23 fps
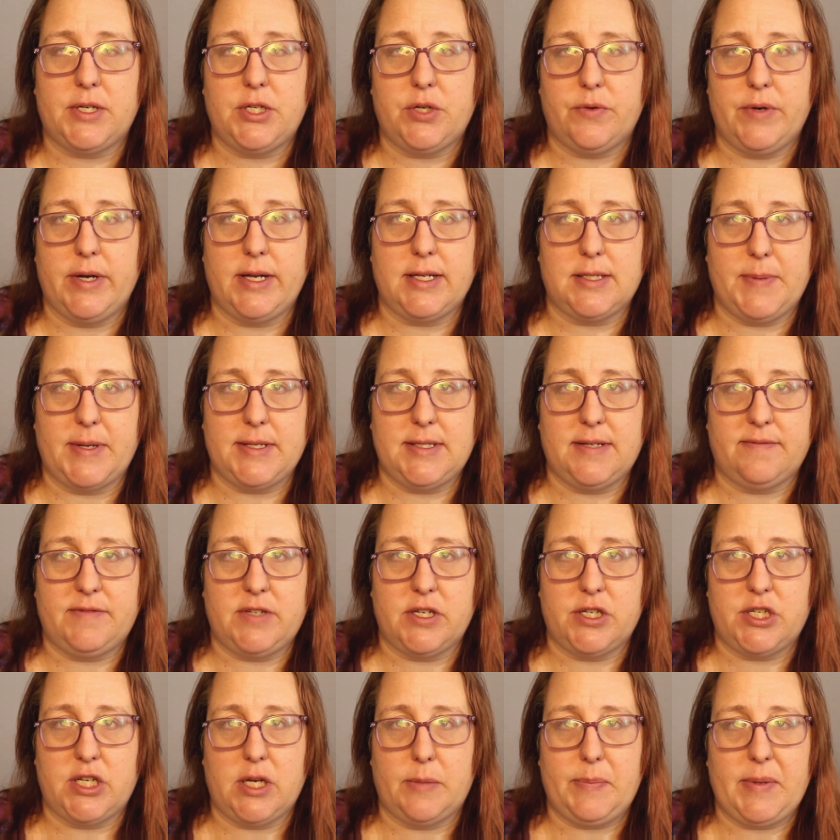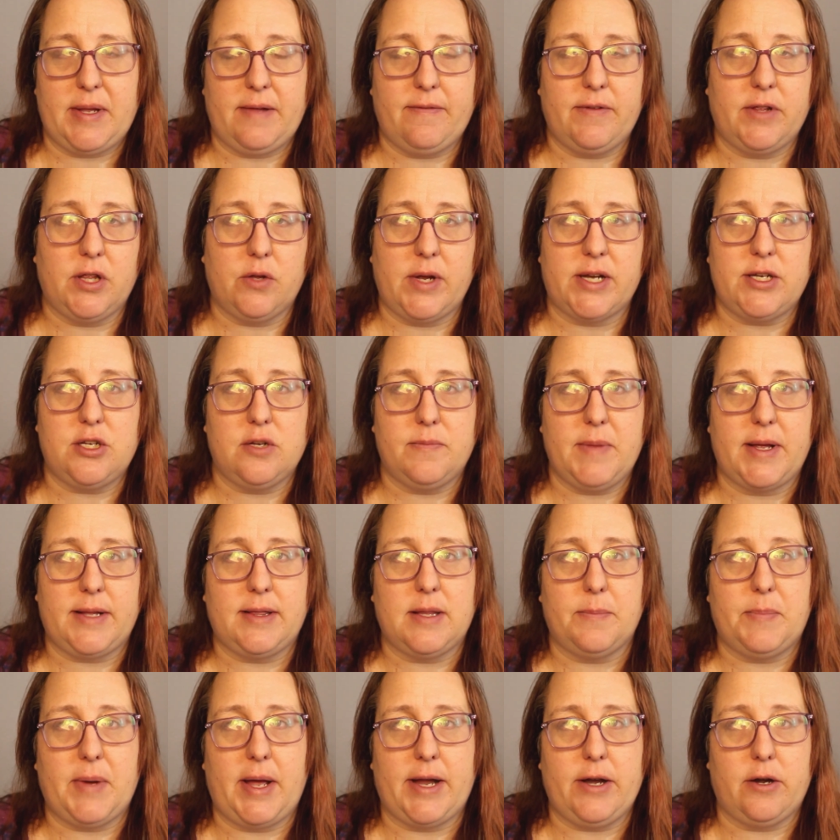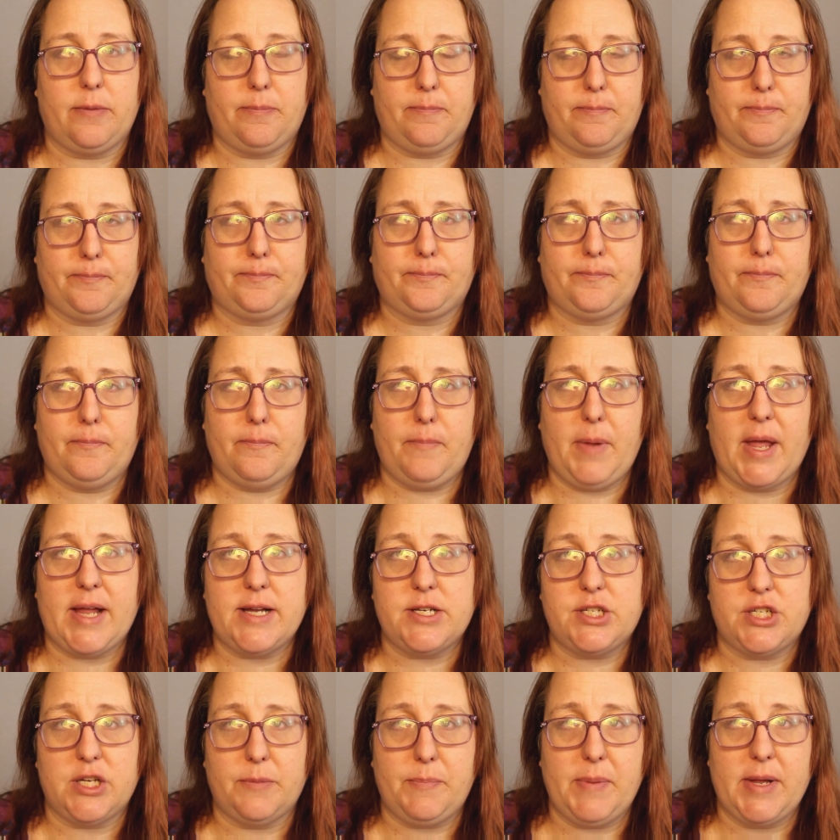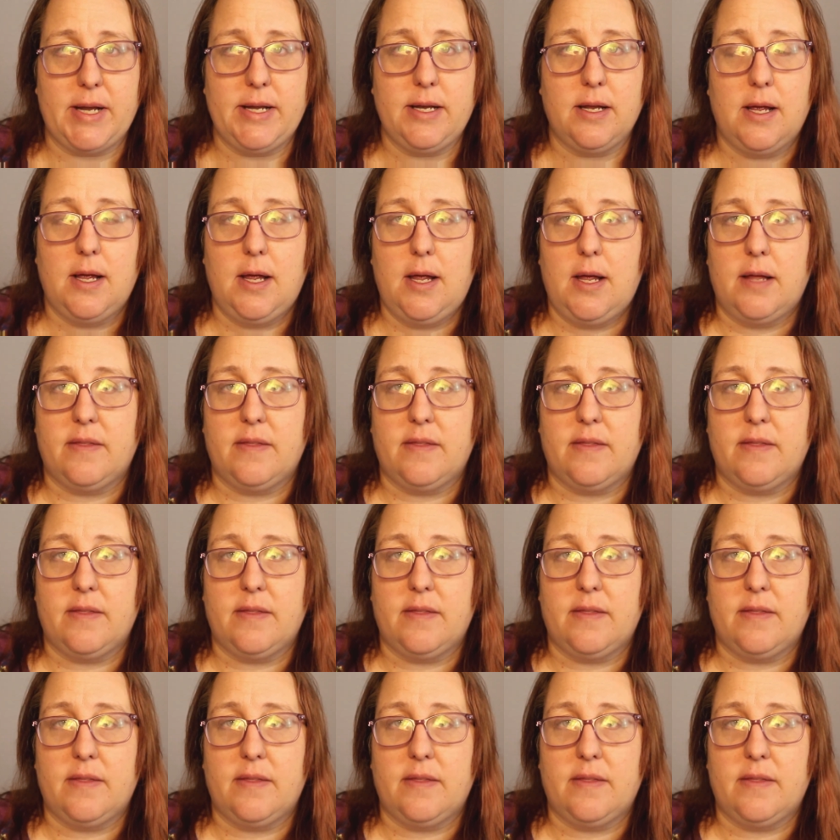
too expensive to ship, even though I do make the buyer pay shipping.